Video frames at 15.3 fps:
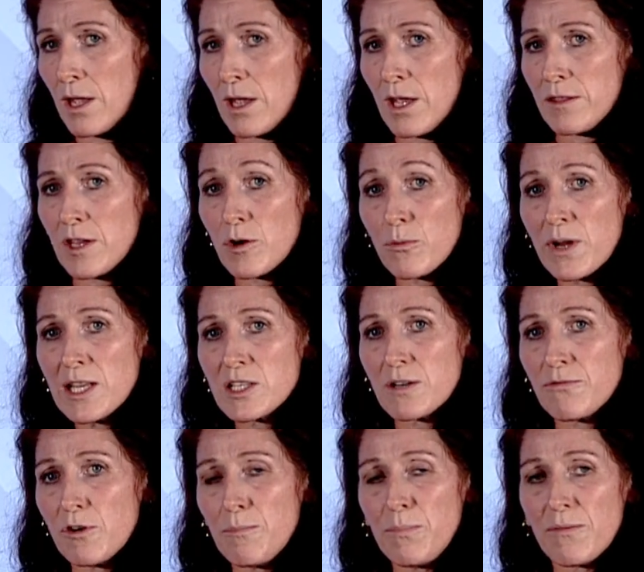the Norwegian
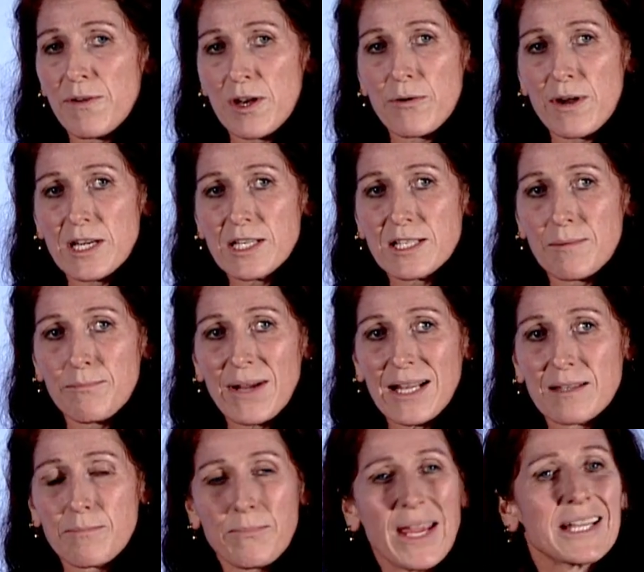Football Federation
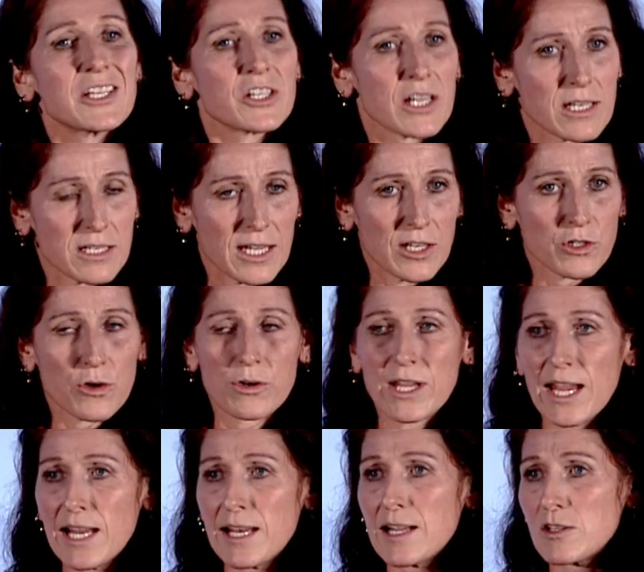built pitches in
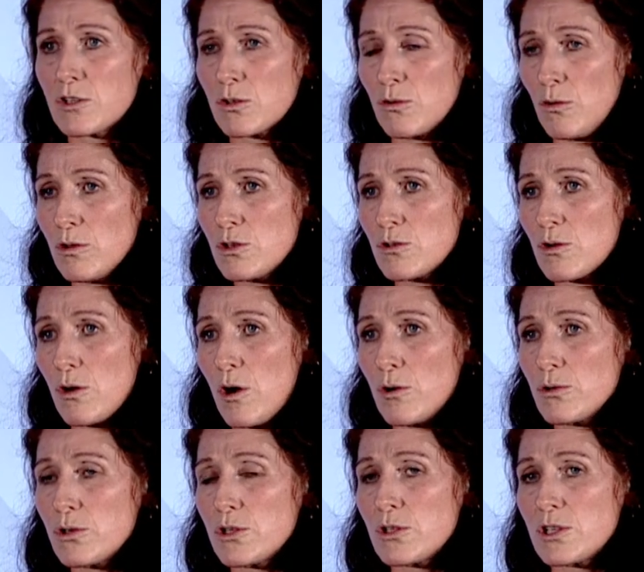Jordanian schools to
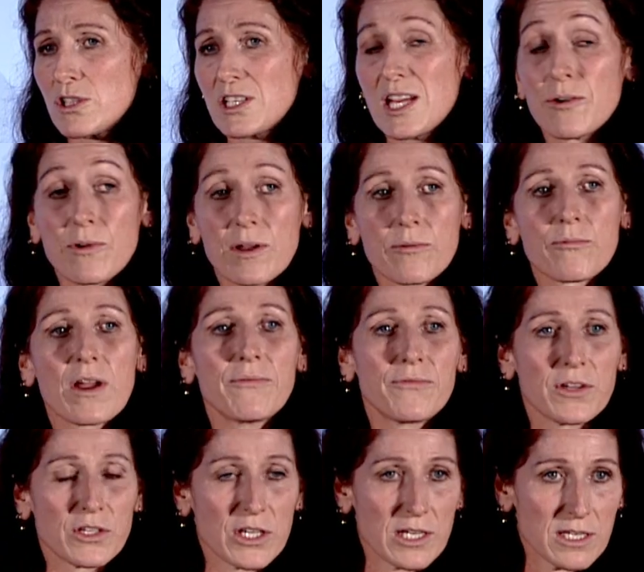host Syrian
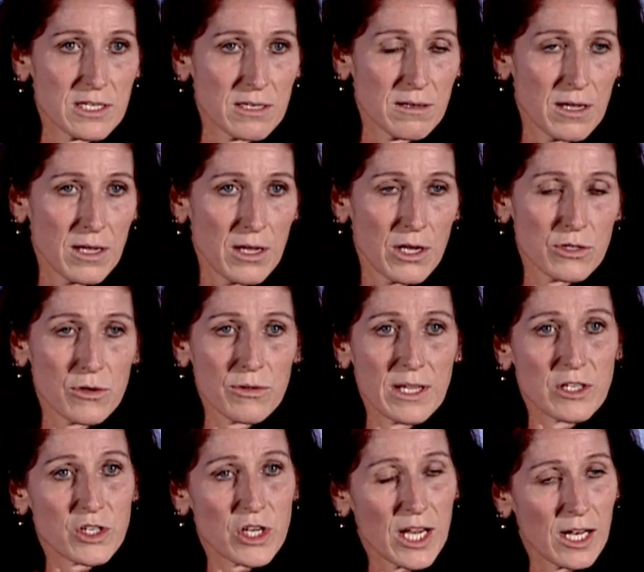refugees so
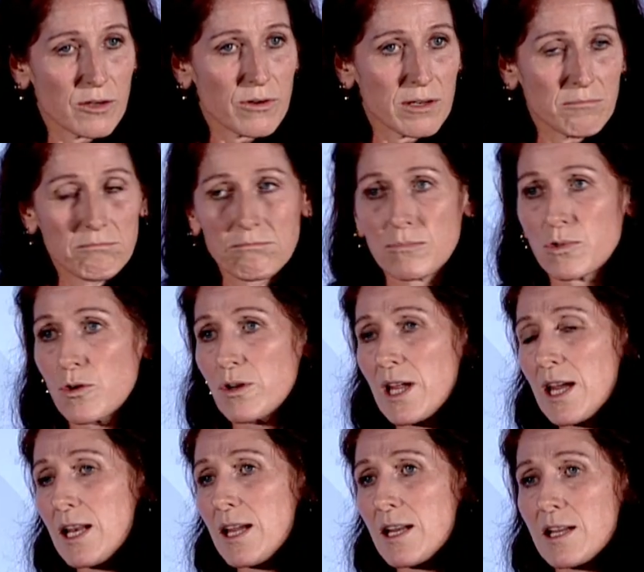that children,
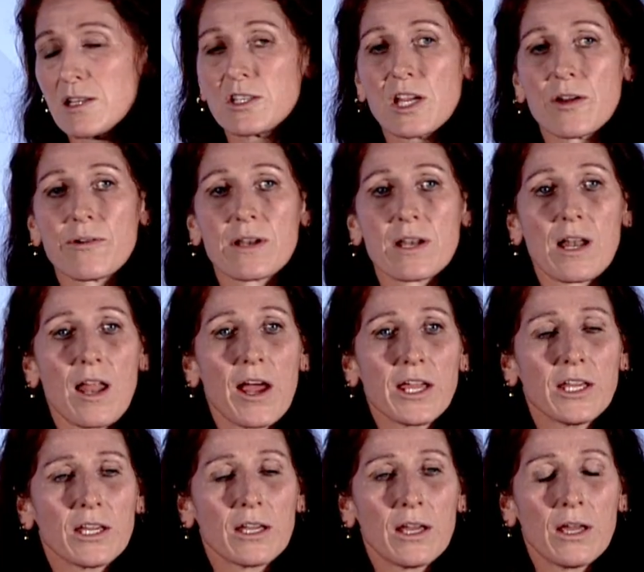Jordanian and Syrian
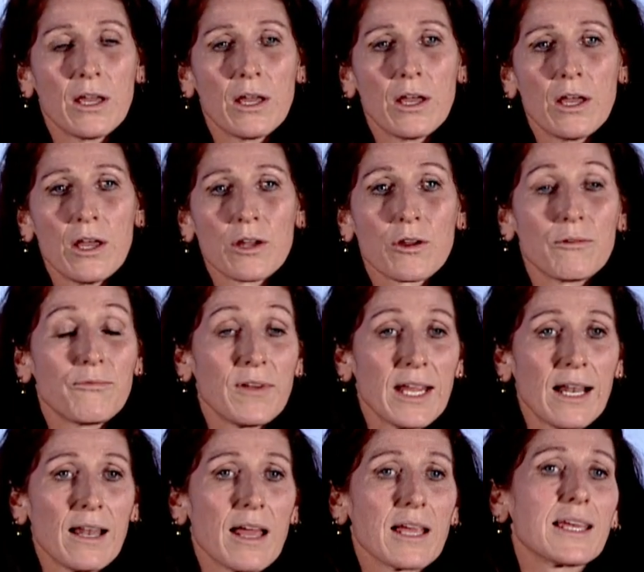alike, could
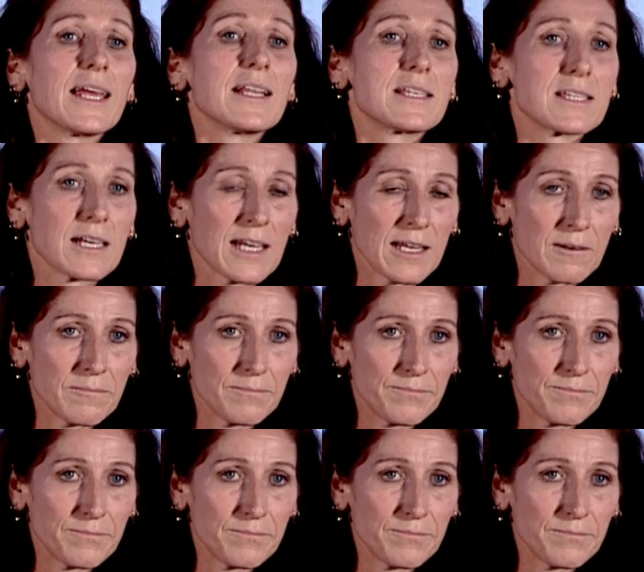feel like kids again.